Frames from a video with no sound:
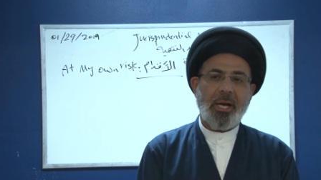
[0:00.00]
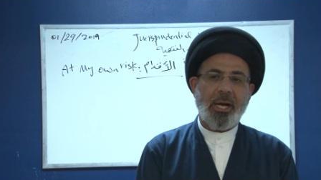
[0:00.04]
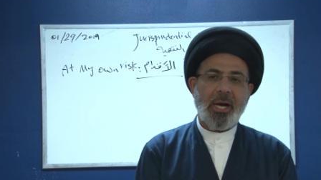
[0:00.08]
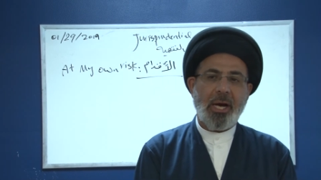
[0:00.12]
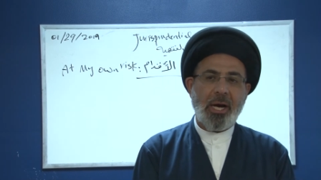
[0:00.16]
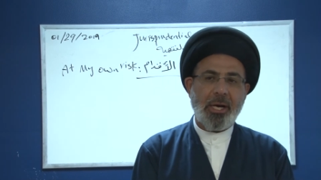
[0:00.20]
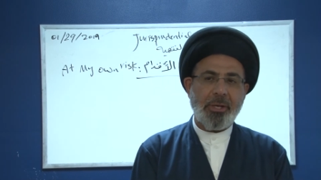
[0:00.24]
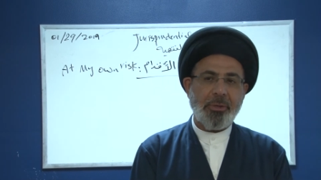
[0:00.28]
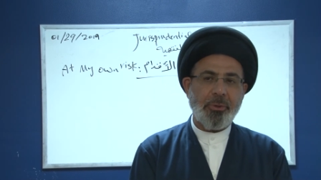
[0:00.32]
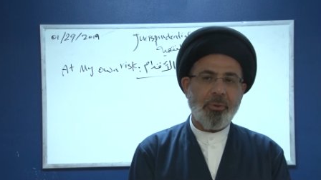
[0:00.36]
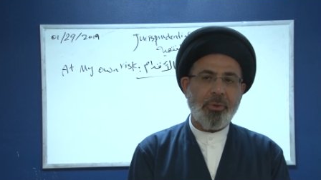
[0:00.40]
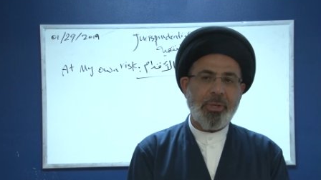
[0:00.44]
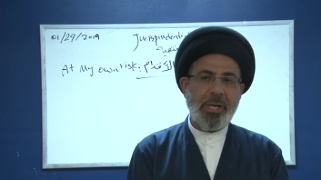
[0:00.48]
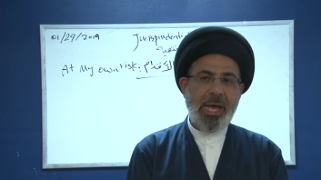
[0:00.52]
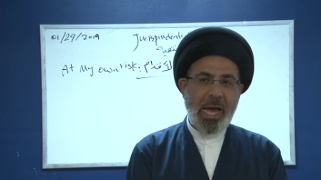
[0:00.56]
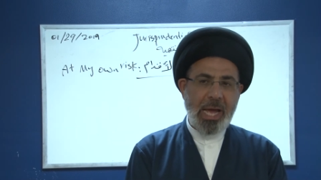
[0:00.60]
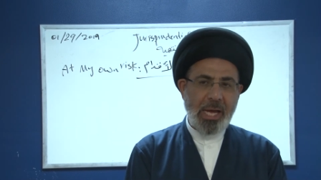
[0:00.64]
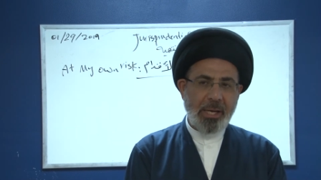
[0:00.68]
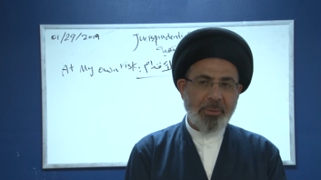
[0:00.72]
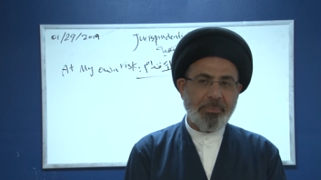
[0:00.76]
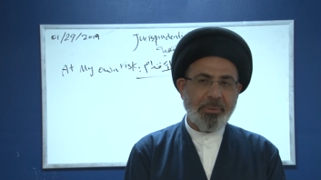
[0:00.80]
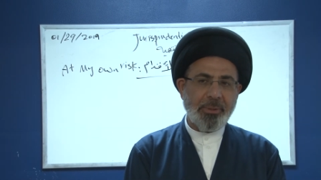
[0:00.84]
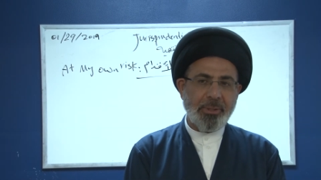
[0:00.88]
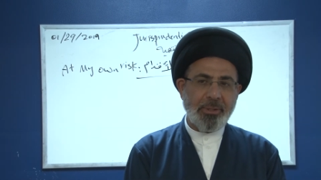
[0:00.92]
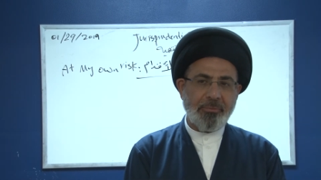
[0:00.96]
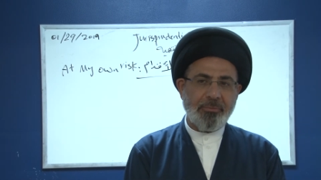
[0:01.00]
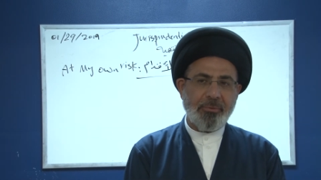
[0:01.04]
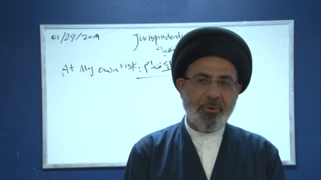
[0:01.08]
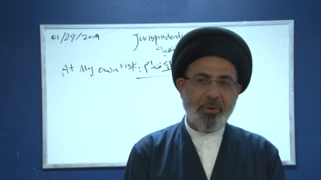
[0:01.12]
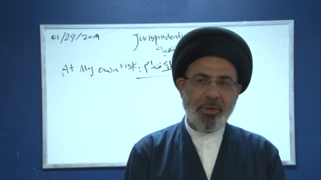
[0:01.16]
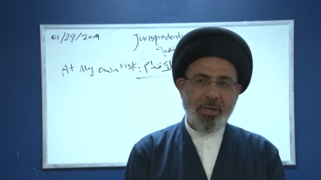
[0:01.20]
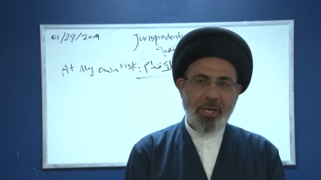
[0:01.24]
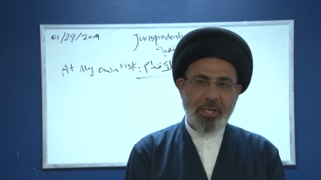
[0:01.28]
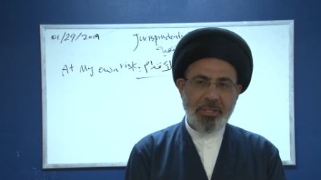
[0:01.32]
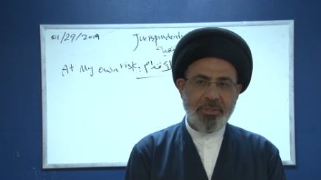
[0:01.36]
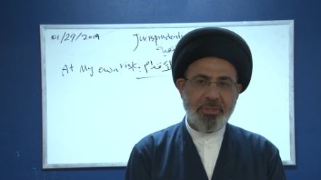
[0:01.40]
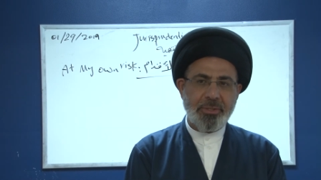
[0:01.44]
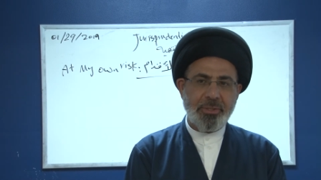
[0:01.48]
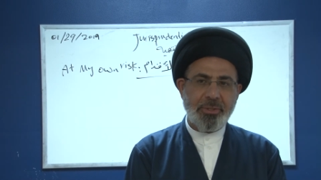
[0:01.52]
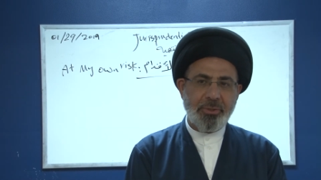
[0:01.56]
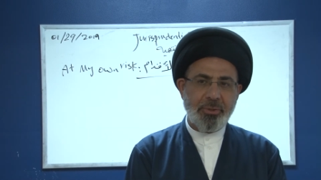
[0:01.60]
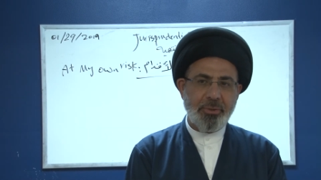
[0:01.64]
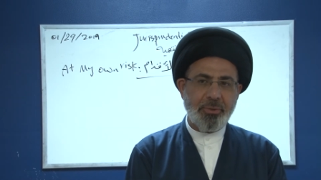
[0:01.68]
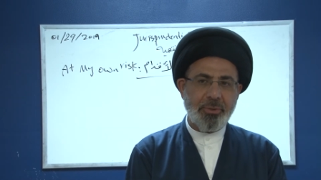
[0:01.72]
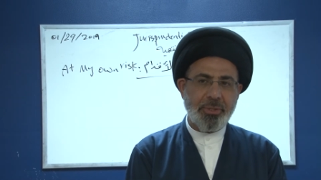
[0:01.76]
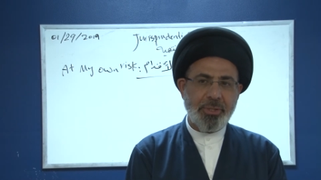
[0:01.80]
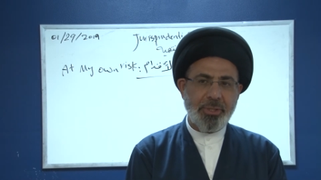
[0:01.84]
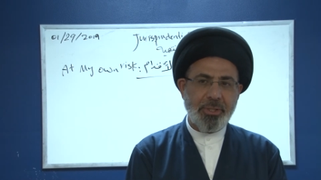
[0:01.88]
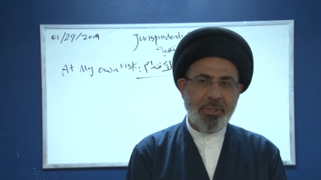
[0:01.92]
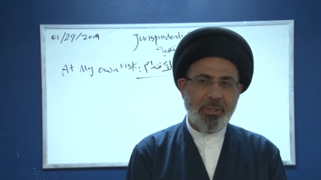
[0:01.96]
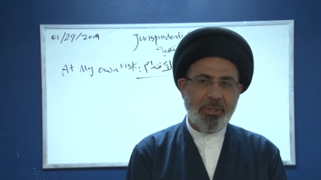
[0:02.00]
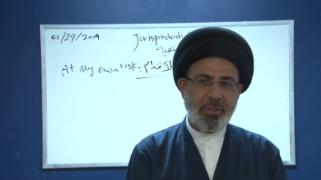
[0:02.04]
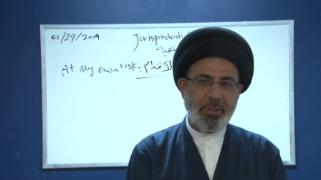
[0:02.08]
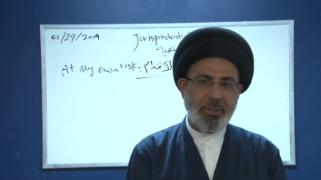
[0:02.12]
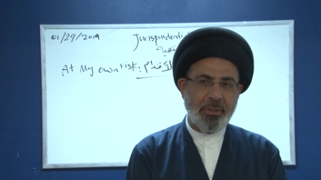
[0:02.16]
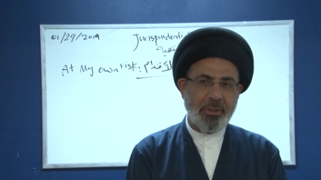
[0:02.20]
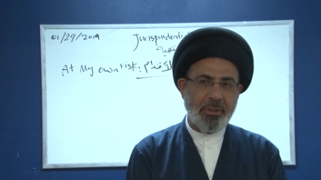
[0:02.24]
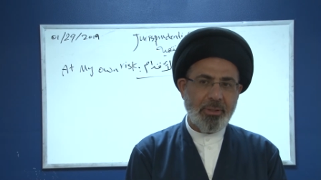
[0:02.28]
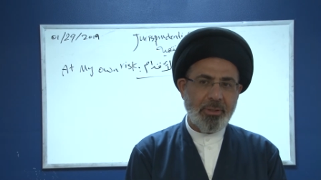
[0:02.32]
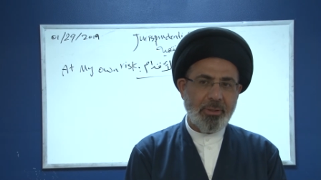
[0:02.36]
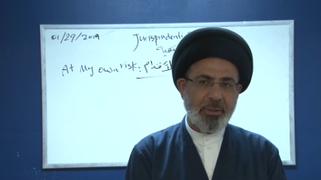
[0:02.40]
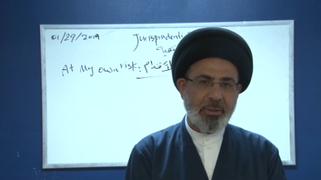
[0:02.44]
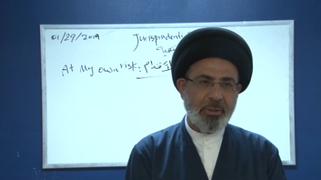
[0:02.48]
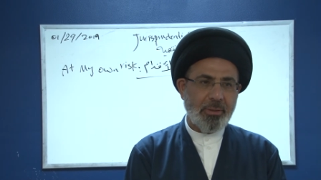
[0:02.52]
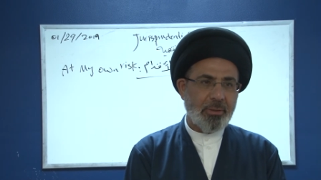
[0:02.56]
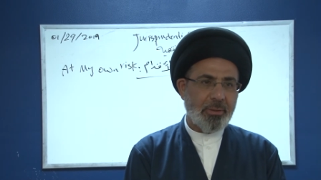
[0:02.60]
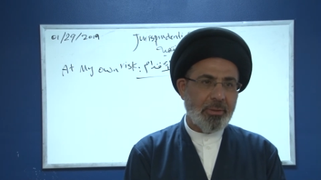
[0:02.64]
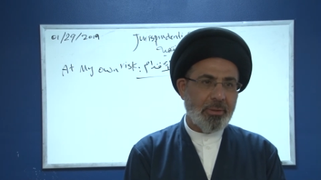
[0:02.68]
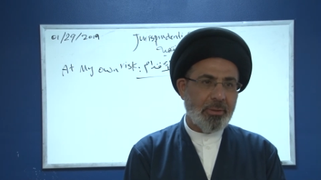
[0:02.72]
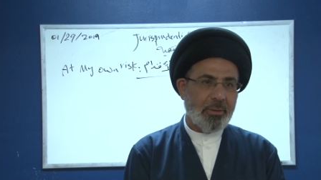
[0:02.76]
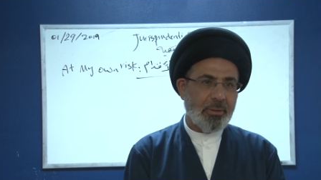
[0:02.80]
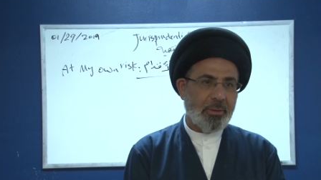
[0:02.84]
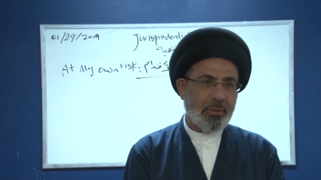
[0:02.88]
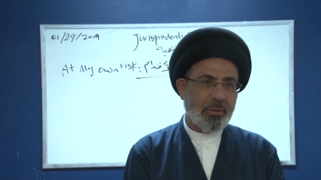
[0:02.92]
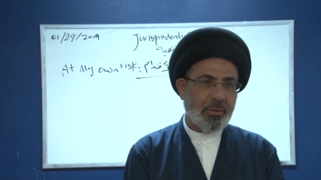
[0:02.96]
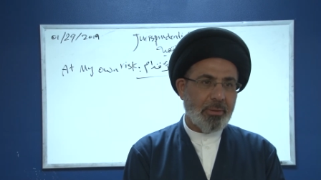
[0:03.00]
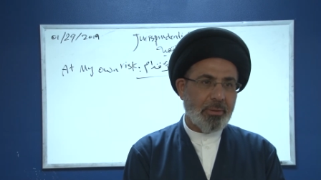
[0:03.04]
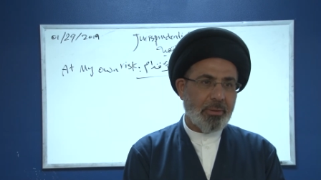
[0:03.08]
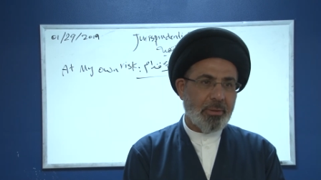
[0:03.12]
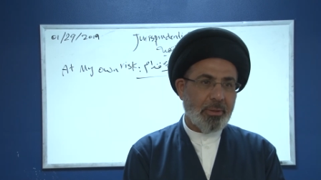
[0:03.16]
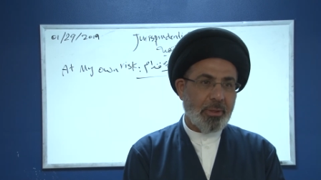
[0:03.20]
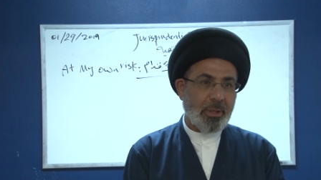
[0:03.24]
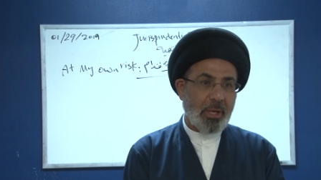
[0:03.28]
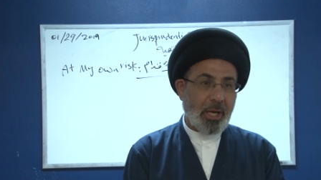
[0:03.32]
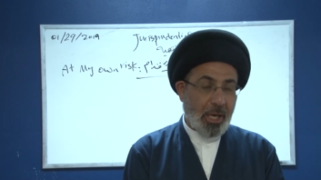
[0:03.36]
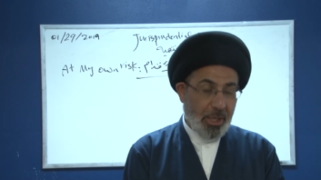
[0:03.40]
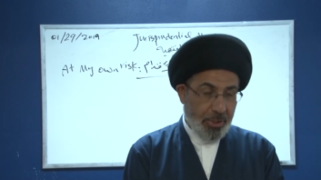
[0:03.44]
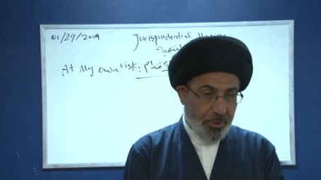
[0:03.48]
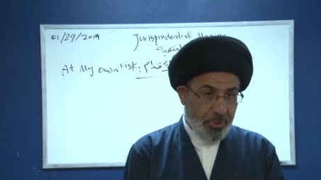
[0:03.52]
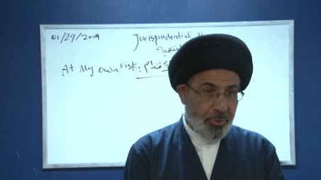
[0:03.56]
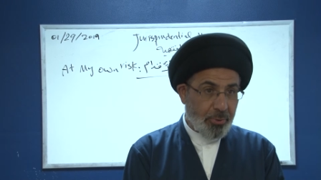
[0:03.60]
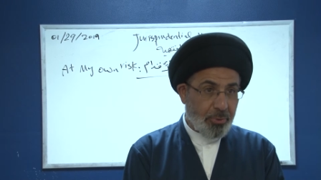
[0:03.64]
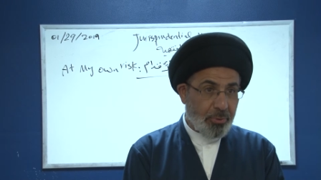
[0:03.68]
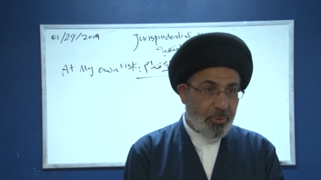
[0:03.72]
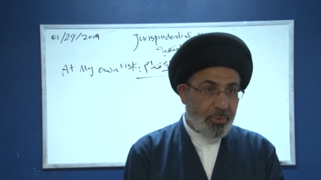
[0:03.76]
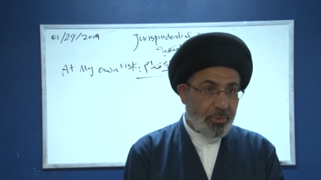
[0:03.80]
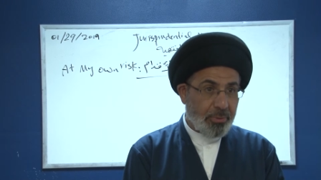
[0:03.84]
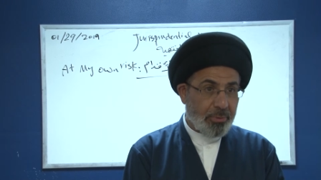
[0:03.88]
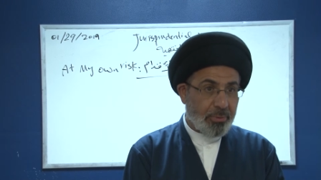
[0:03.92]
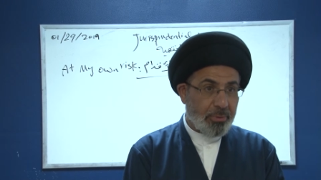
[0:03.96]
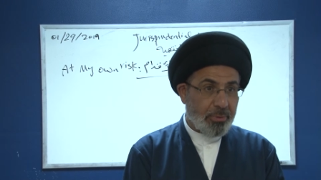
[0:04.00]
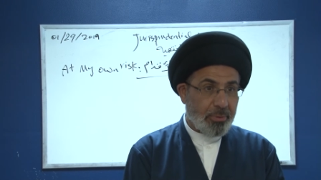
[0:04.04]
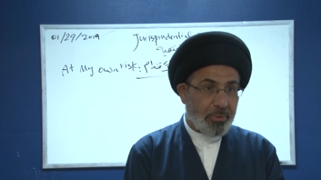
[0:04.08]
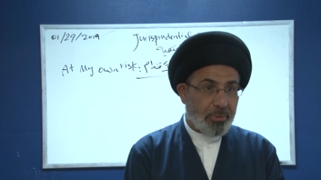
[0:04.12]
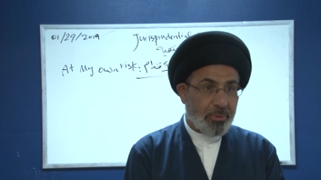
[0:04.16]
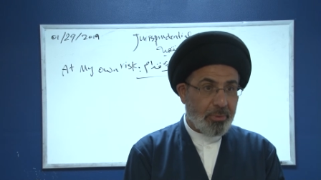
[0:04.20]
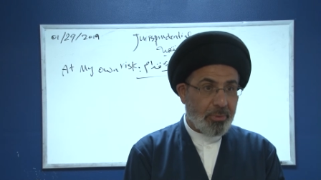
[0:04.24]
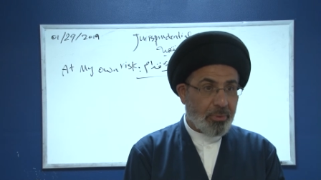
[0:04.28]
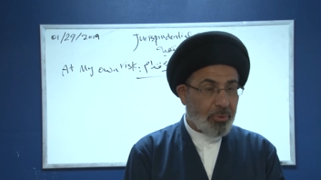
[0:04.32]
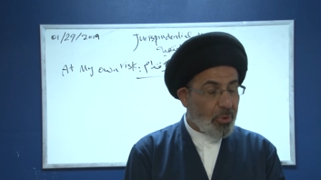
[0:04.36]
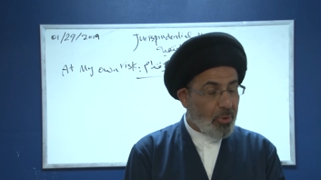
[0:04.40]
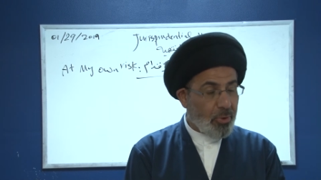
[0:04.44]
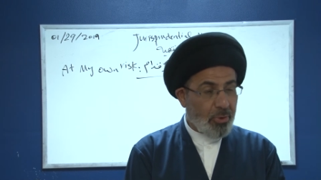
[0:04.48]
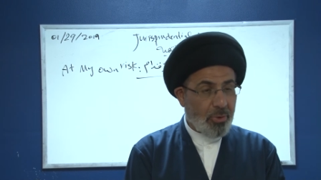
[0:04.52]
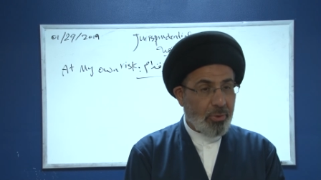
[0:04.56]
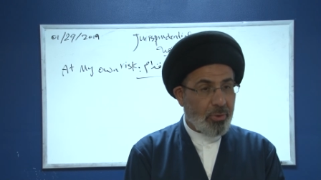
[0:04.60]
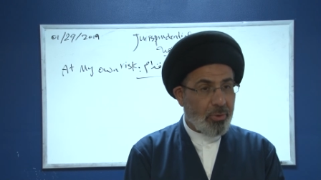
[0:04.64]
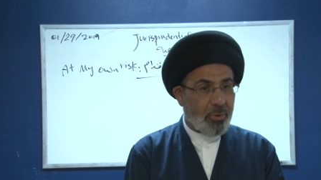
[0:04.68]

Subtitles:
Are you liable for restitution? Are you? No.